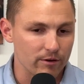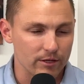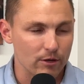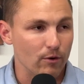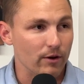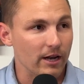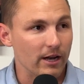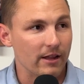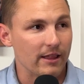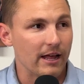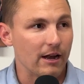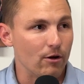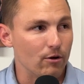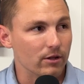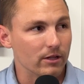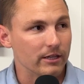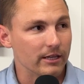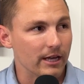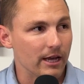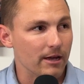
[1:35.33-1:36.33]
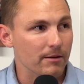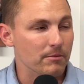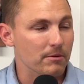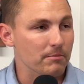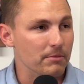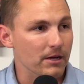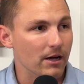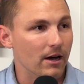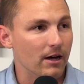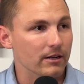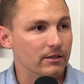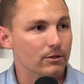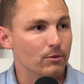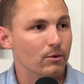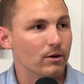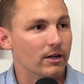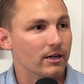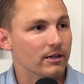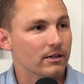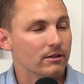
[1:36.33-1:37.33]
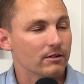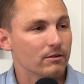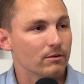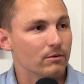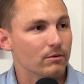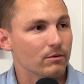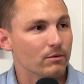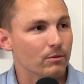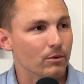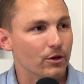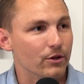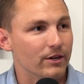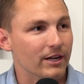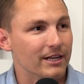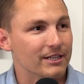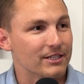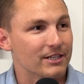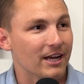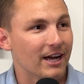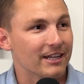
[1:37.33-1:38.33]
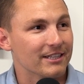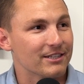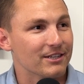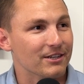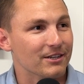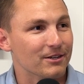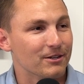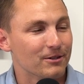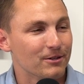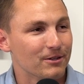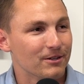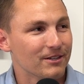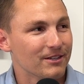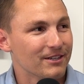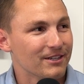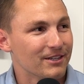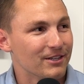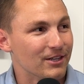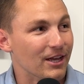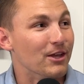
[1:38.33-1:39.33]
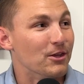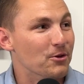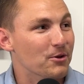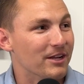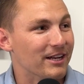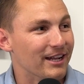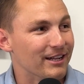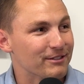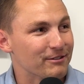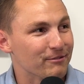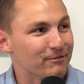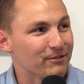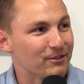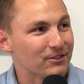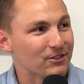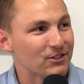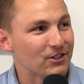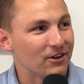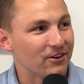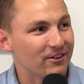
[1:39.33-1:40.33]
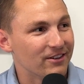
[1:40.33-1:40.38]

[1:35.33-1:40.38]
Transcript: going into that Oakland game and beyond to where you guys got to? Yeah, you can answer first, Jerry.